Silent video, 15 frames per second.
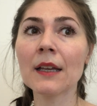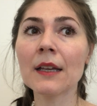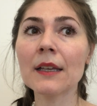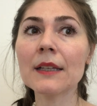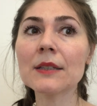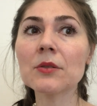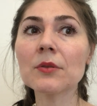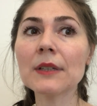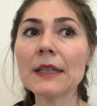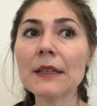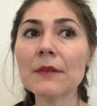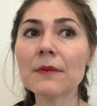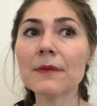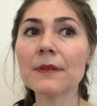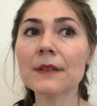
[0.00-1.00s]
is to
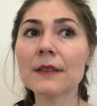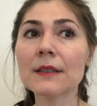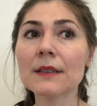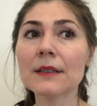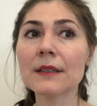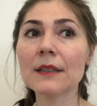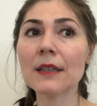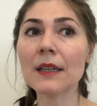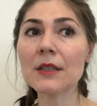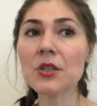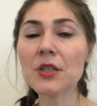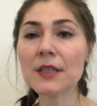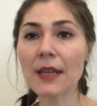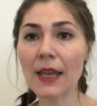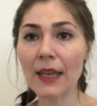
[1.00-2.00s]
live
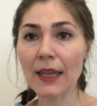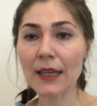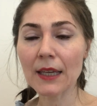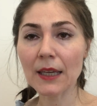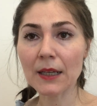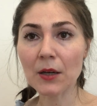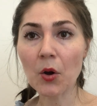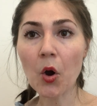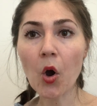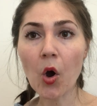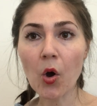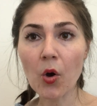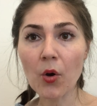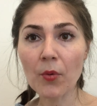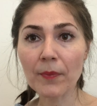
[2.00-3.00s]
each day in
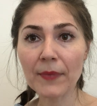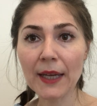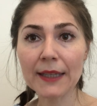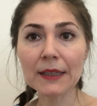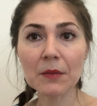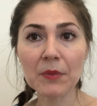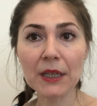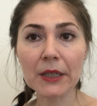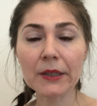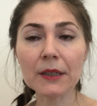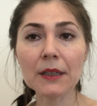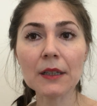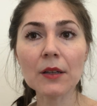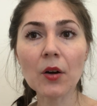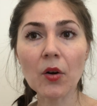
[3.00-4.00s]
awe at the
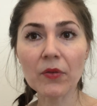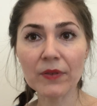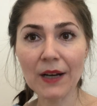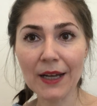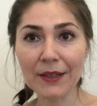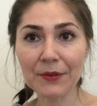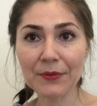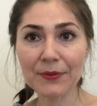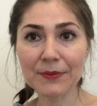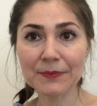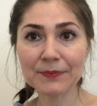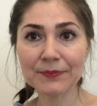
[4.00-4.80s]
miracle of life.